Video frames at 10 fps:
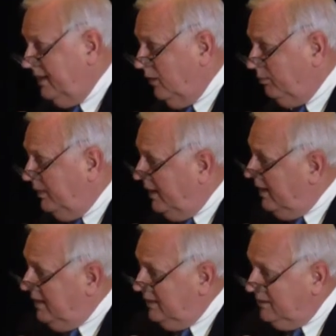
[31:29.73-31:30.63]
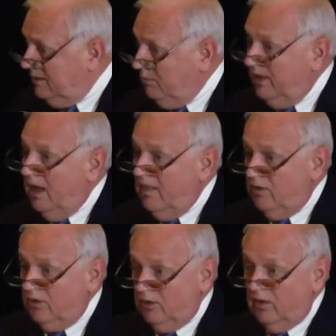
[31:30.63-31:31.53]
It helped get them beyond
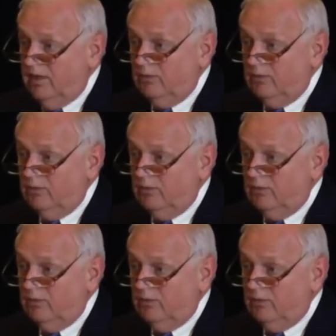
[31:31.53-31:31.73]
the hurdle